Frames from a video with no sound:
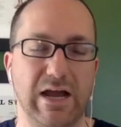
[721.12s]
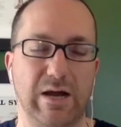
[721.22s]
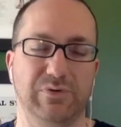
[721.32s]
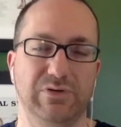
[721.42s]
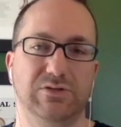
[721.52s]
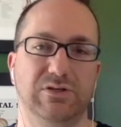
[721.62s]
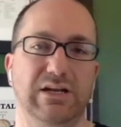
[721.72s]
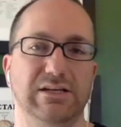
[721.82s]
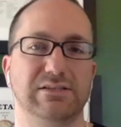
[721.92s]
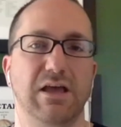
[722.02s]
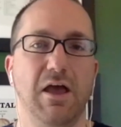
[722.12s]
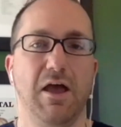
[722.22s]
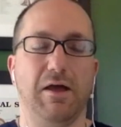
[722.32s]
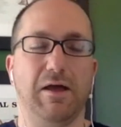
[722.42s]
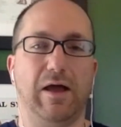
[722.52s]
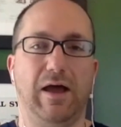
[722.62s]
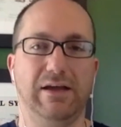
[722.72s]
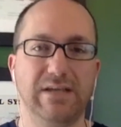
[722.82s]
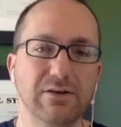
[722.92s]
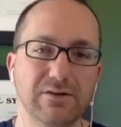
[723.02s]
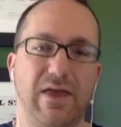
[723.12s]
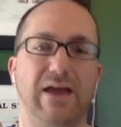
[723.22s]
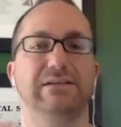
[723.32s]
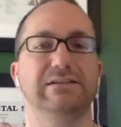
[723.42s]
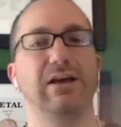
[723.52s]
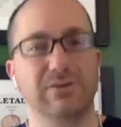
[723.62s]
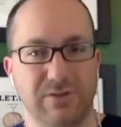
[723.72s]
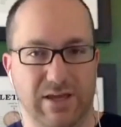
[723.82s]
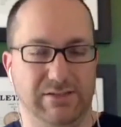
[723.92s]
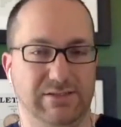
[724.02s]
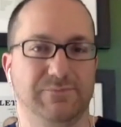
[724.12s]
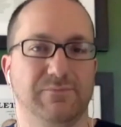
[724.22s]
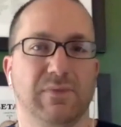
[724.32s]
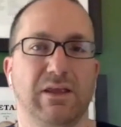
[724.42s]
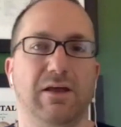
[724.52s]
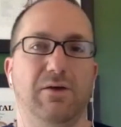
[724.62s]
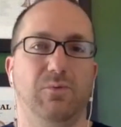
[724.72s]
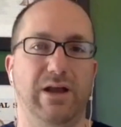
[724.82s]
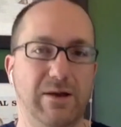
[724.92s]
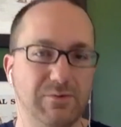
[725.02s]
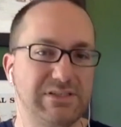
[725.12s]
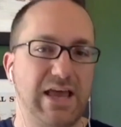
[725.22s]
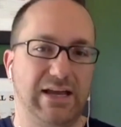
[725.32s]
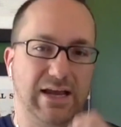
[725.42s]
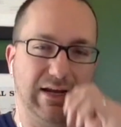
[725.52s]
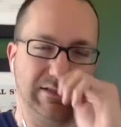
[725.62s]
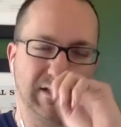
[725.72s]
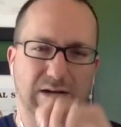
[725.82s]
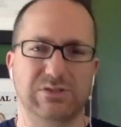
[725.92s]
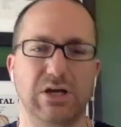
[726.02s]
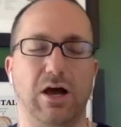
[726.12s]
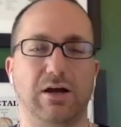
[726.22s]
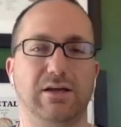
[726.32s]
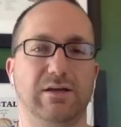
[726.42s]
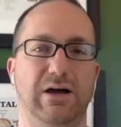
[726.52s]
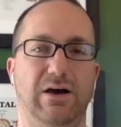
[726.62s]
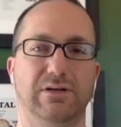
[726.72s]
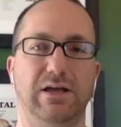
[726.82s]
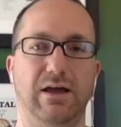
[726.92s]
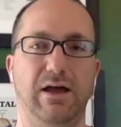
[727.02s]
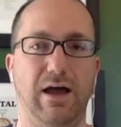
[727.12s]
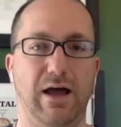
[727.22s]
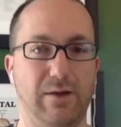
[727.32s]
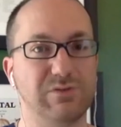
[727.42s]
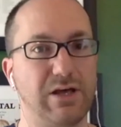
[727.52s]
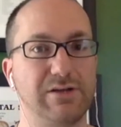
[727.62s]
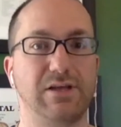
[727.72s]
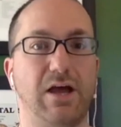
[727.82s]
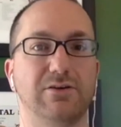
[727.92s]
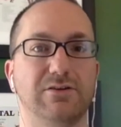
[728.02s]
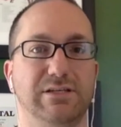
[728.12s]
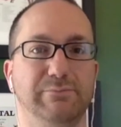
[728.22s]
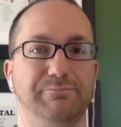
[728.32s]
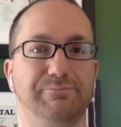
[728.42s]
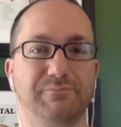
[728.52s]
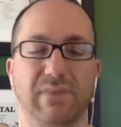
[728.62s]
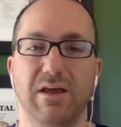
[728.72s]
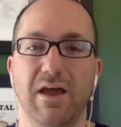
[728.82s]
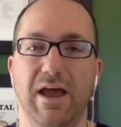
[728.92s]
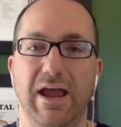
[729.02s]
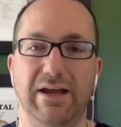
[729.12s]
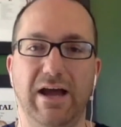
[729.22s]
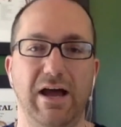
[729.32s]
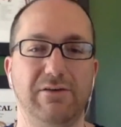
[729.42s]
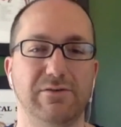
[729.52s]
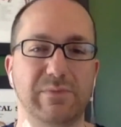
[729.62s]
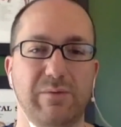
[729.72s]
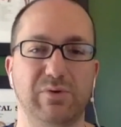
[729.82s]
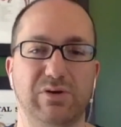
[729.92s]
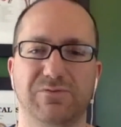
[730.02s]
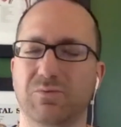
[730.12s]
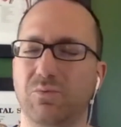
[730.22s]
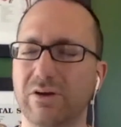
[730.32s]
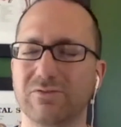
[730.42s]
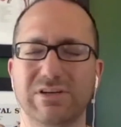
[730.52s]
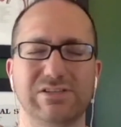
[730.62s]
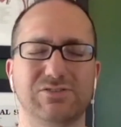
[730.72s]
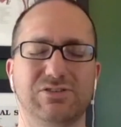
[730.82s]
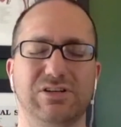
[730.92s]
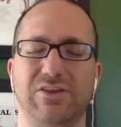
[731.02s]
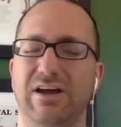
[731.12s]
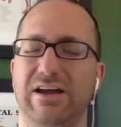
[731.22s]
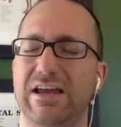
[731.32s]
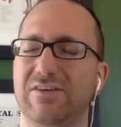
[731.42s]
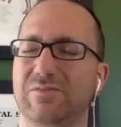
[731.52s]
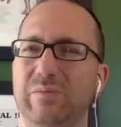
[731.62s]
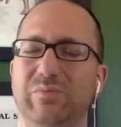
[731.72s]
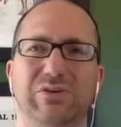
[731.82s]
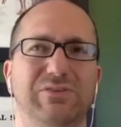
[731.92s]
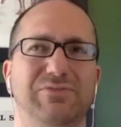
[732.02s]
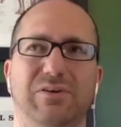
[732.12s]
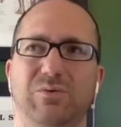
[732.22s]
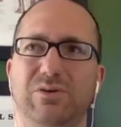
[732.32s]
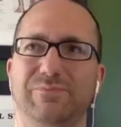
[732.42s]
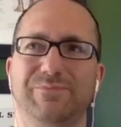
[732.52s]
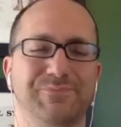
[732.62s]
opportunities. I tell you that to tell you this. When I was that age that I was talking about, I was on a soccer team. And I remember for one reason or another, I can't remember if there were